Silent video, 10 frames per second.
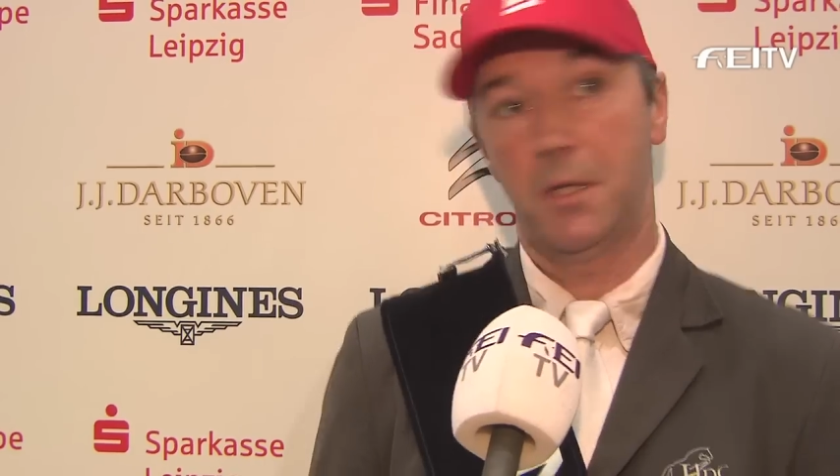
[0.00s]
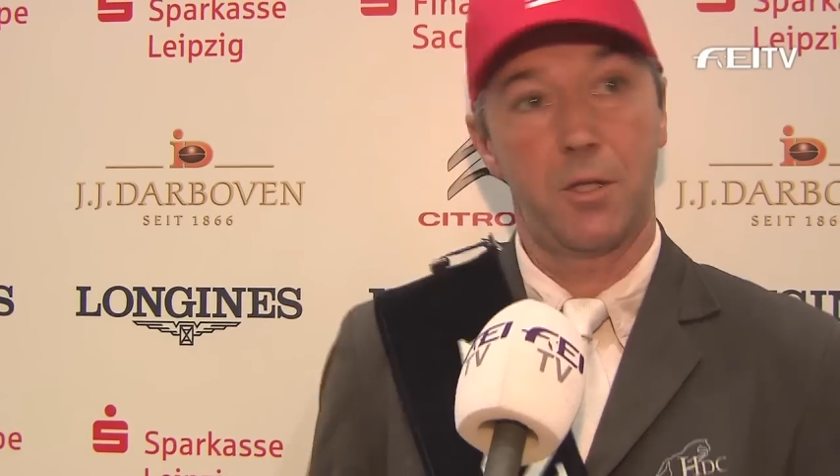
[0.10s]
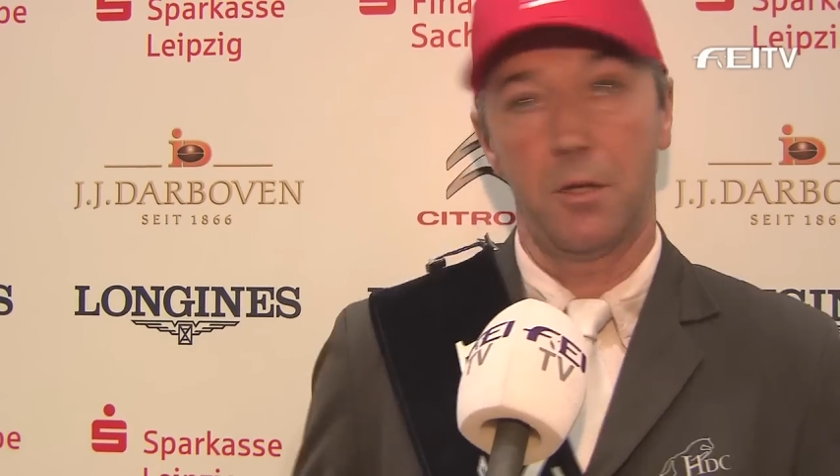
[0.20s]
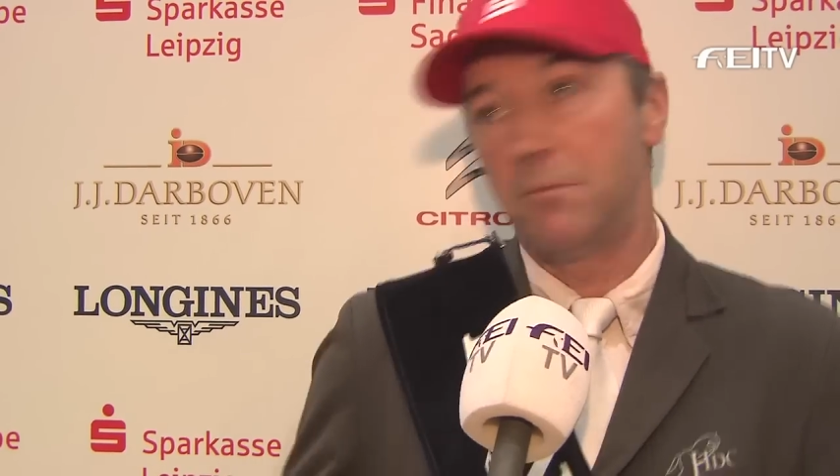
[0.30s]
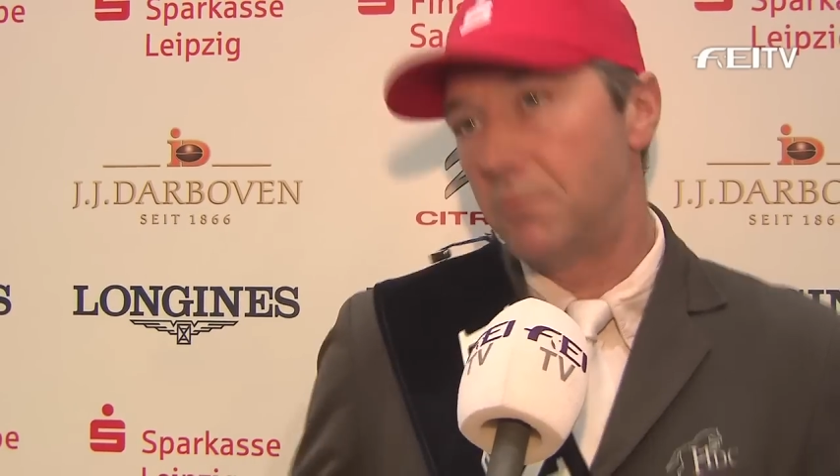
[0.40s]

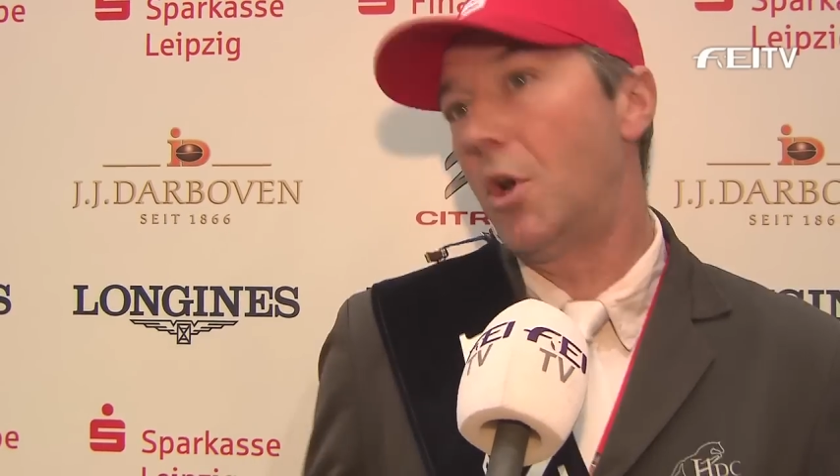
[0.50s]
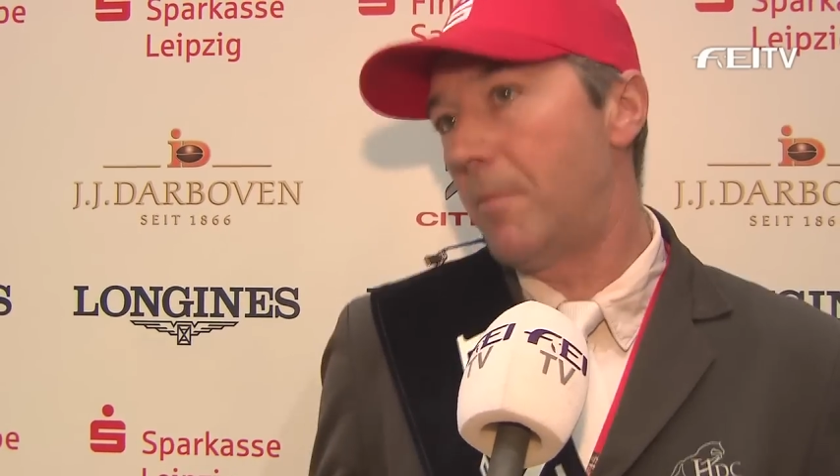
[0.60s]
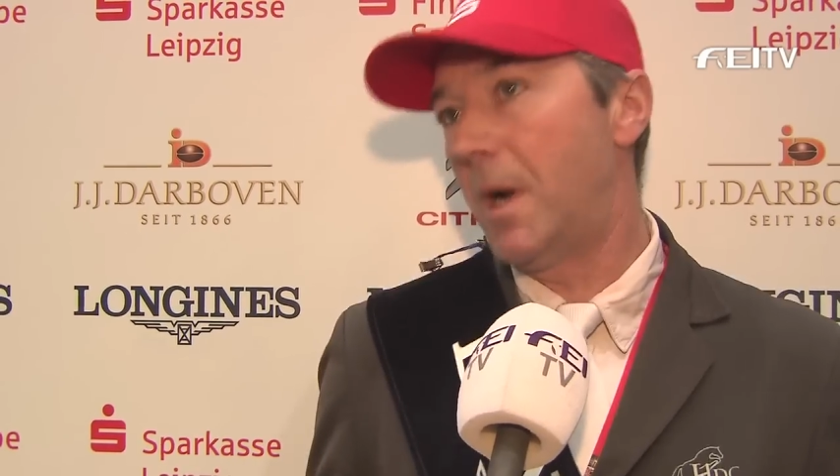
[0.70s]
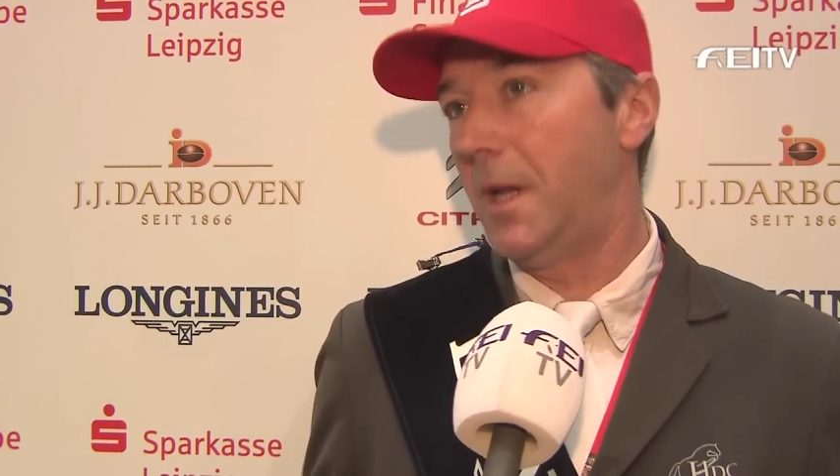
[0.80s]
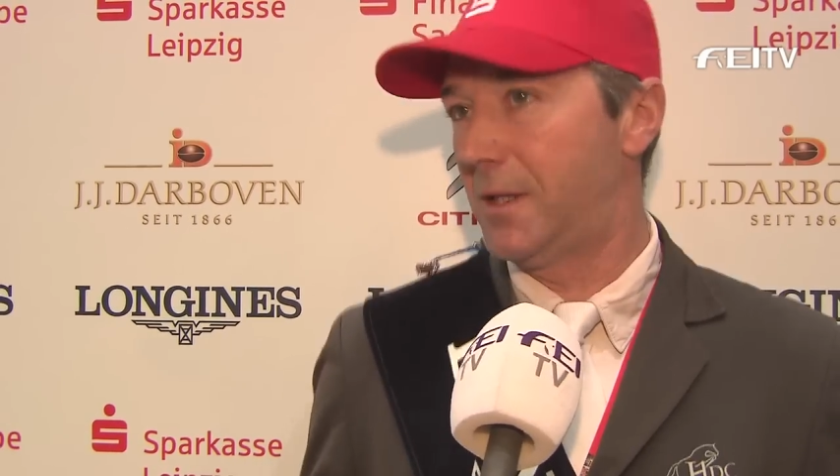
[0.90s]
it's uh,
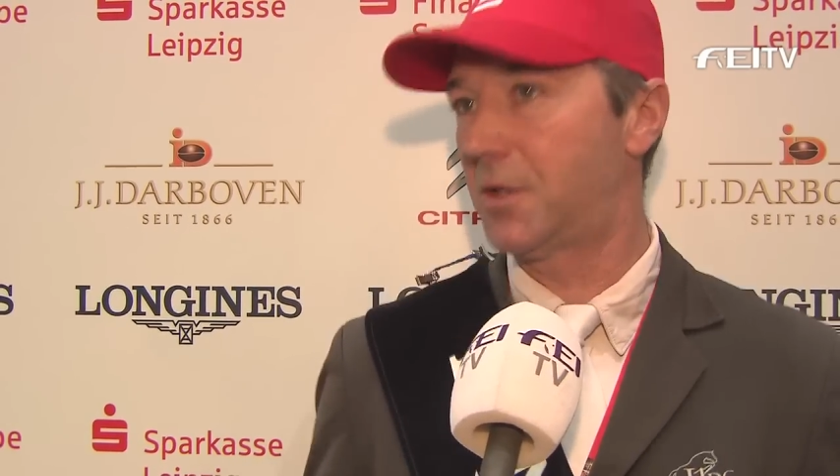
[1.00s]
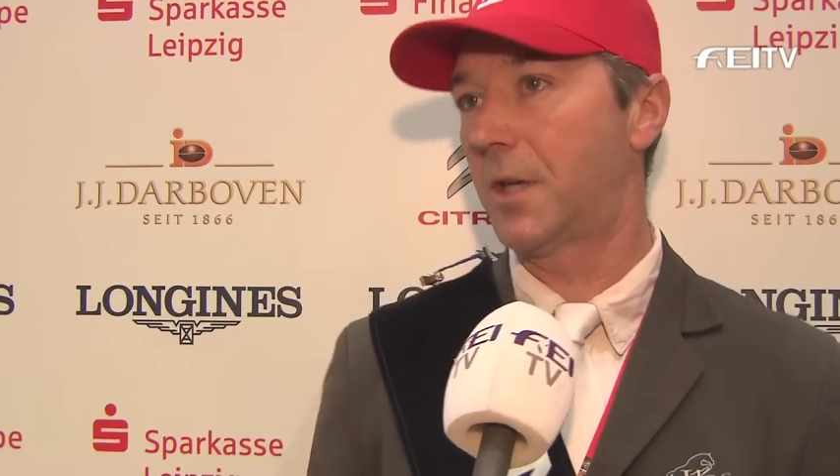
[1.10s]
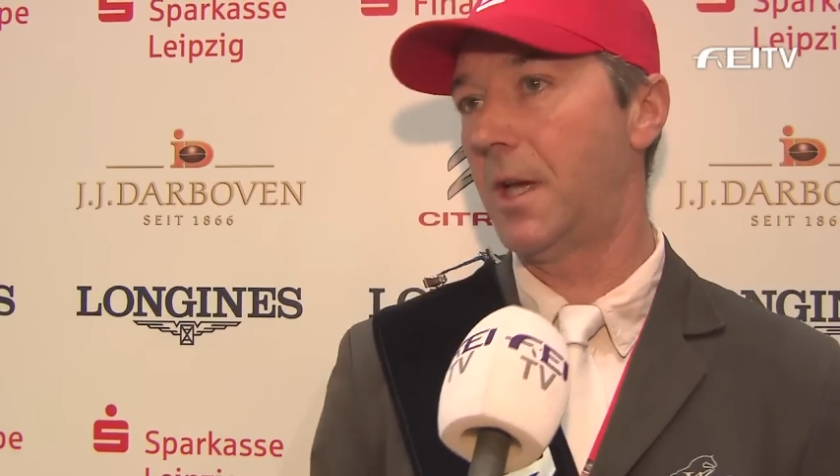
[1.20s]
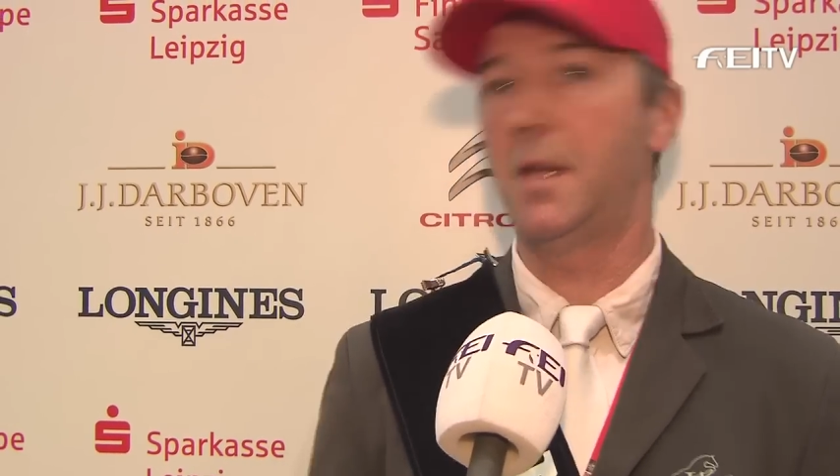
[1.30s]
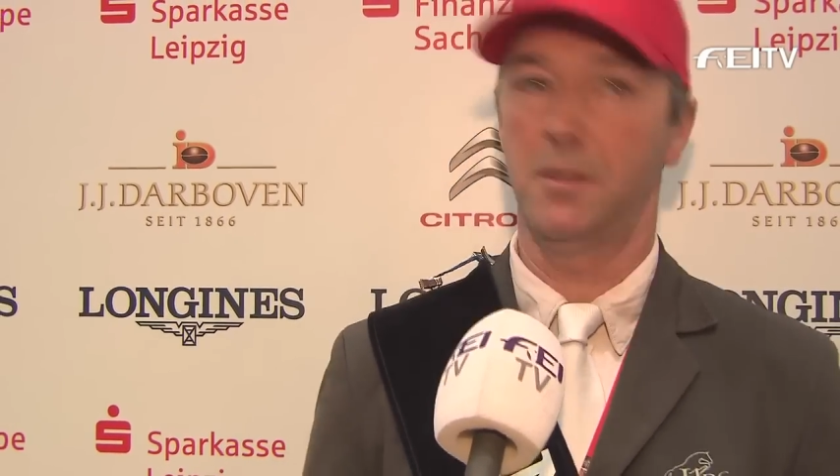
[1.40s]
normally it's okay.